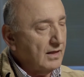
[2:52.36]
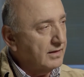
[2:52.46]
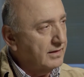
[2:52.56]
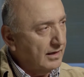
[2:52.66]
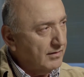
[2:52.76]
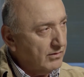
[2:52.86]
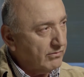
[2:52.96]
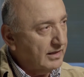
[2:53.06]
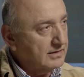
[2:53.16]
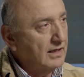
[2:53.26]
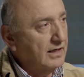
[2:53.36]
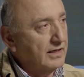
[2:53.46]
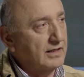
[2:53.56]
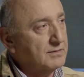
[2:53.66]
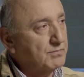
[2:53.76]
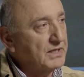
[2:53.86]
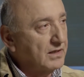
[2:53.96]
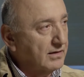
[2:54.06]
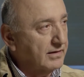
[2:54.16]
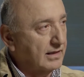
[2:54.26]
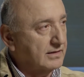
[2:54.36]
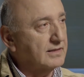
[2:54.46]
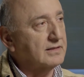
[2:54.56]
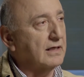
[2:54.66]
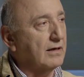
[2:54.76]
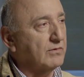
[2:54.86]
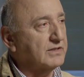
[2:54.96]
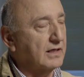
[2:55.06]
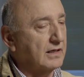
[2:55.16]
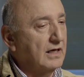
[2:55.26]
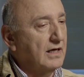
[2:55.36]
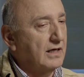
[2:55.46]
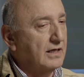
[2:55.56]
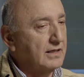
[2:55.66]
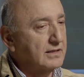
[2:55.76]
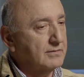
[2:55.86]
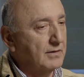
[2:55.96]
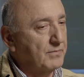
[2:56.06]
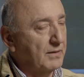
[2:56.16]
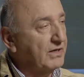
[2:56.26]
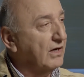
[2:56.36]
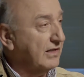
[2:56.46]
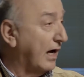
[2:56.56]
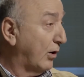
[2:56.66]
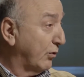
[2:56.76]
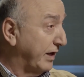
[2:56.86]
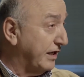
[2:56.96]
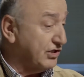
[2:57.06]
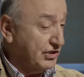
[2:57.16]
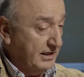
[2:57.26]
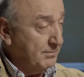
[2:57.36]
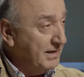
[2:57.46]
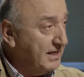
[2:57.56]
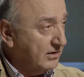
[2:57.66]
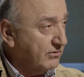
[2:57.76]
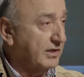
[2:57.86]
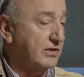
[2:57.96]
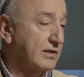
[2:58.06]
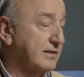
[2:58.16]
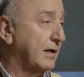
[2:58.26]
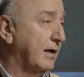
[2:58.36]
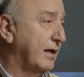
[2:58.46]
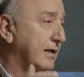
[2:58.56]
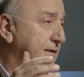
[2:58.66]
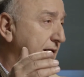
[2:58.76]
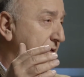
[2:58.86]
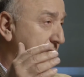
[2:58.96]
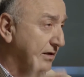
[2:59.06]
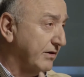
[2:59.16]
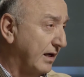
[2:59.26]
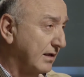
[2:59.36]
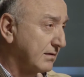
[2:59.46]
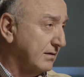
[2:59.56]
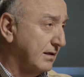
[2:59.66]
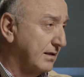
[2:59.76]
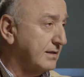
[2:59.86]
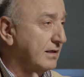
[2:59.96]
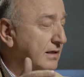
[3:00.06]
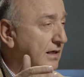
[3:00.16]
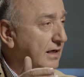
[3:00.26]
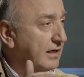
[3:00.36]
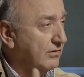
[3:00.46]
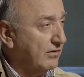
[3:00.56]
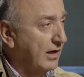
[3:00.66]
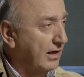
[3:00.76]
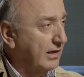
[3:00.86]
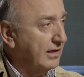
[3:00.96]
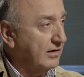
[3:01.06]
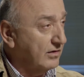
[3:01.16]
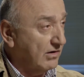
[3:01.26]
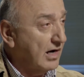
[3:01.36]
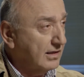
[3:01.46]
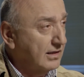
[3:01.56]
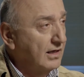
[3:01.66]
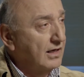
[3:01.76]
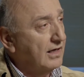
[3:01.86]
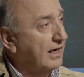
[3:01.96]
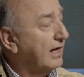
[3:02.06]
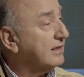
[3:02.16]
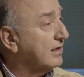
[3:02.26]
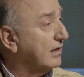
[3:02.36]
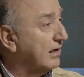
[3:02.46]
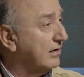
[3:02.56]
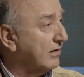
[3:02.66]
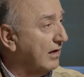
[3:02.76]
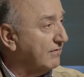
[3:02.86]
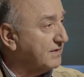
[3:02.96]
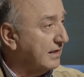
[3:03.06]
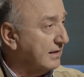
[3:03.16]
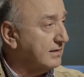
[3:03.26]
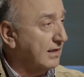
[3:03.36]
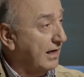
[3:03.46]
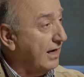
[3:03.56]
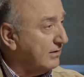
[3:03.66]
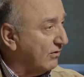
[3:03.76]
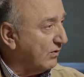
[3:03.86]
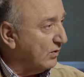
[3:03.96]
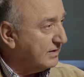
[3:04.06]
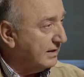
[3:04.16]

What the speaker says: The other threat is beyond that, I would say, is beyond our reach, immediate reach. It's in Syria, it's in Iraq, and in the Gulf states, and of course